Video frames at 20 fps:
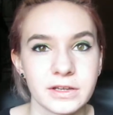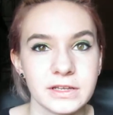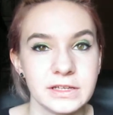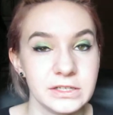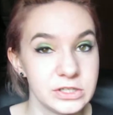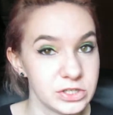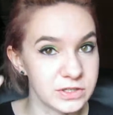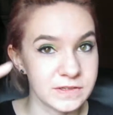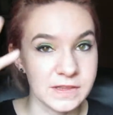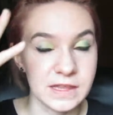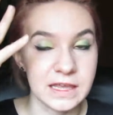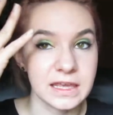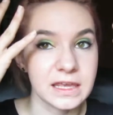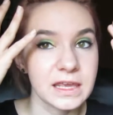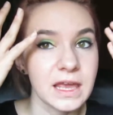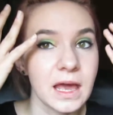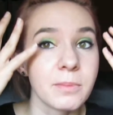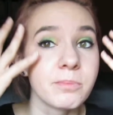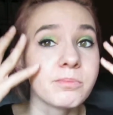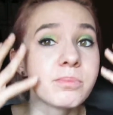It just like
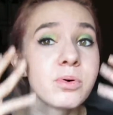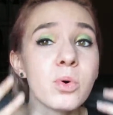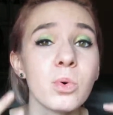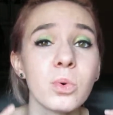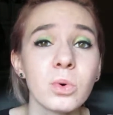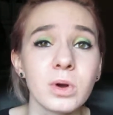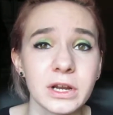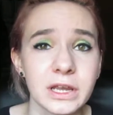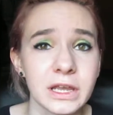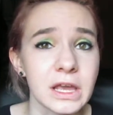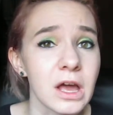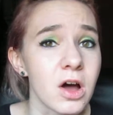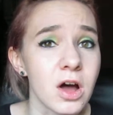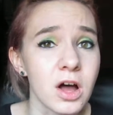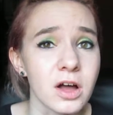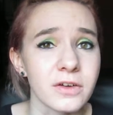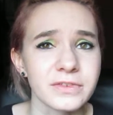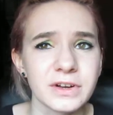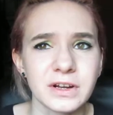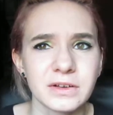kept pouring
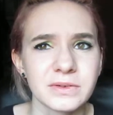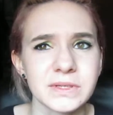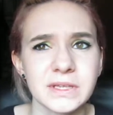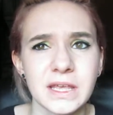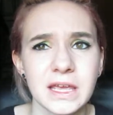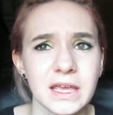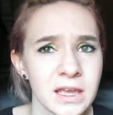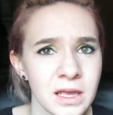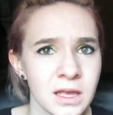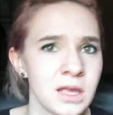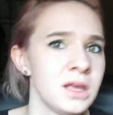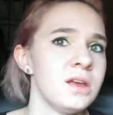off, and I was like,